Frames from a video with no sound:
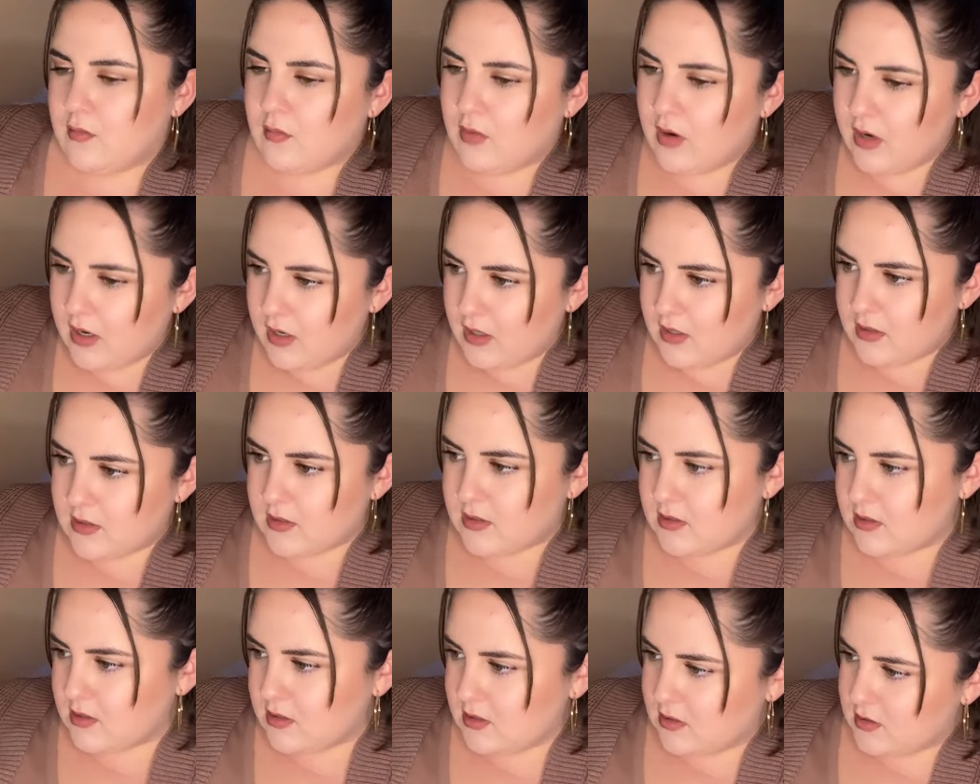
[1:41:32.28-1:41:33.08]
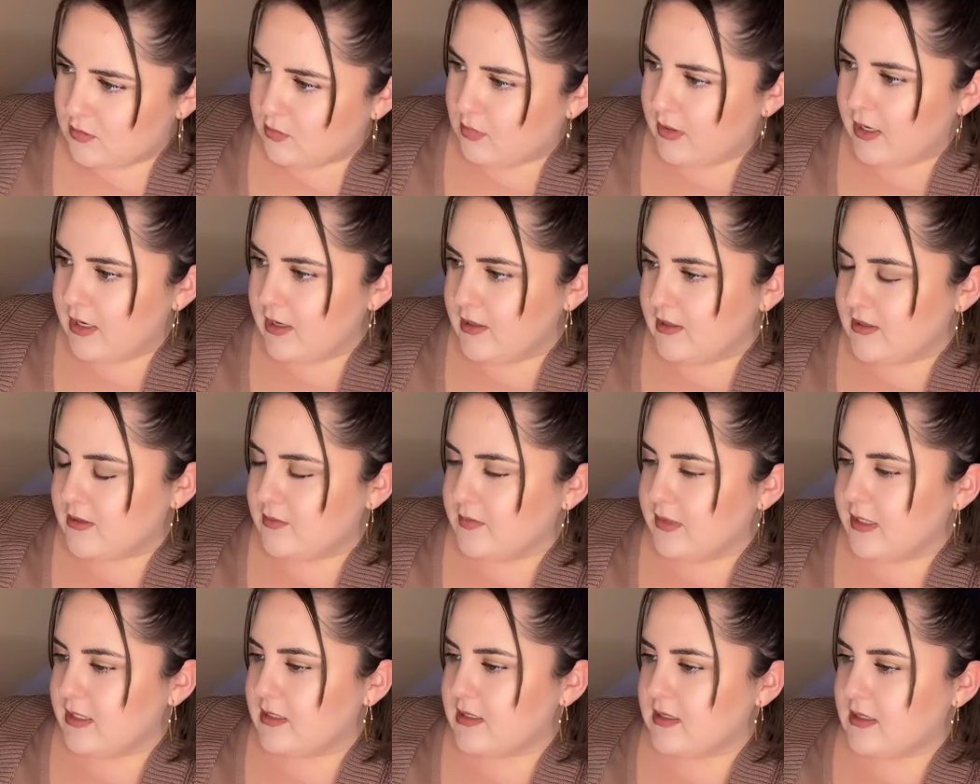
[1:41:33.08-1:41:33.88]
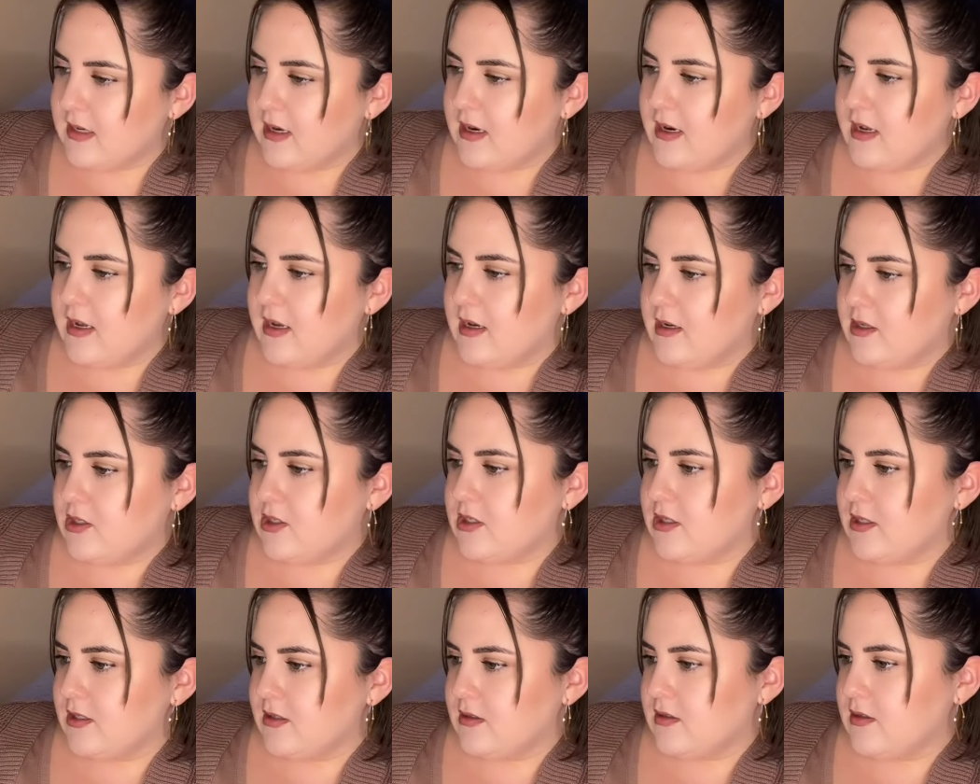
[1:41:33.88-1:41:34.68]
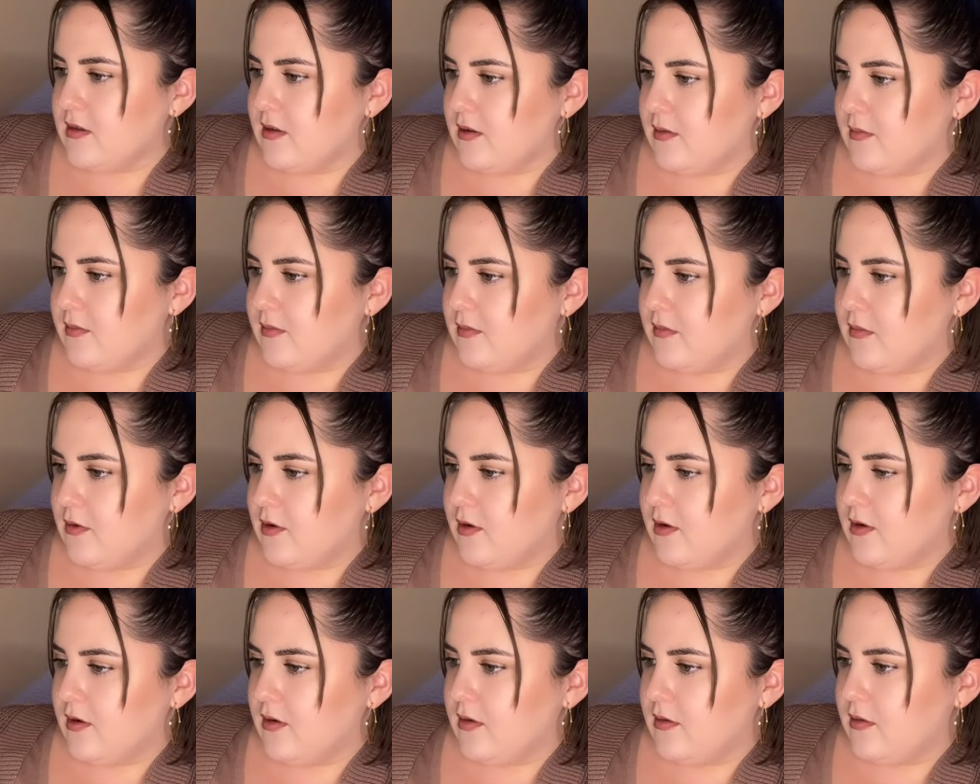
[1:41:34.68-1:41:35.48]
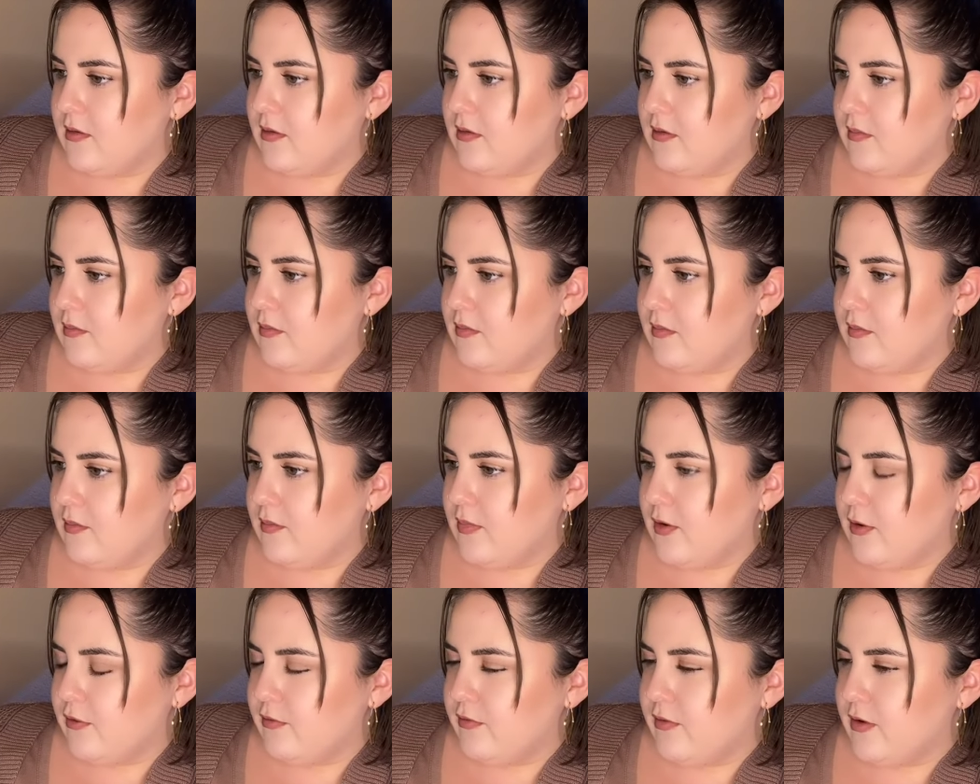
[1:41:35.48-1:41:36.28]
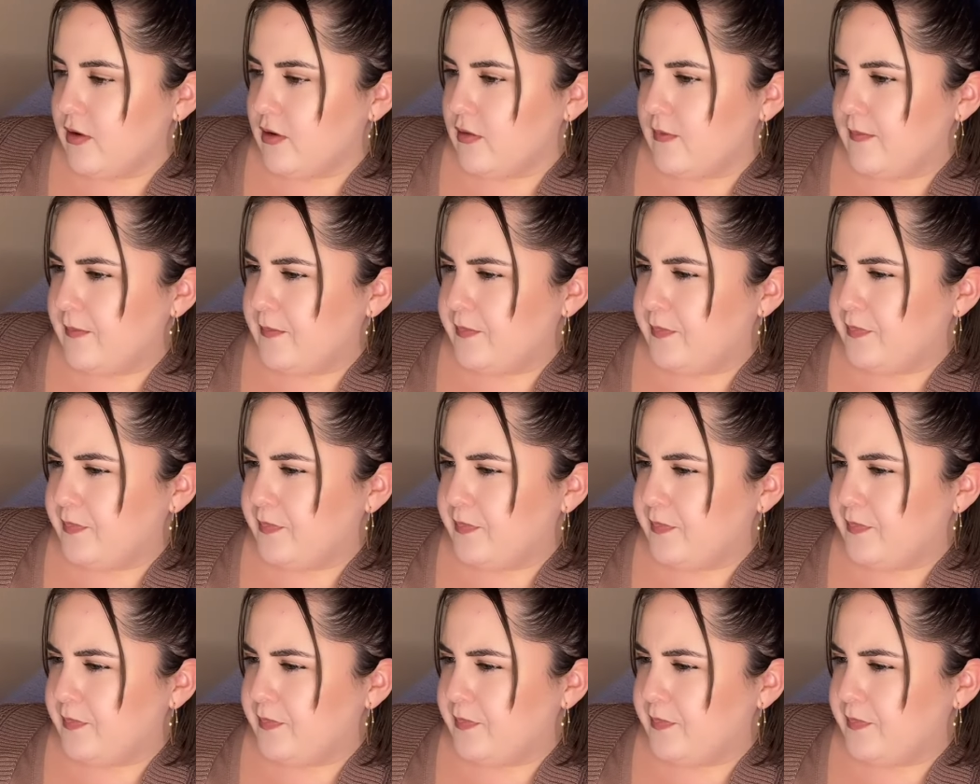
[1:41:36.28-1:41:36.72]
What? Where is my signing agent exam or profile?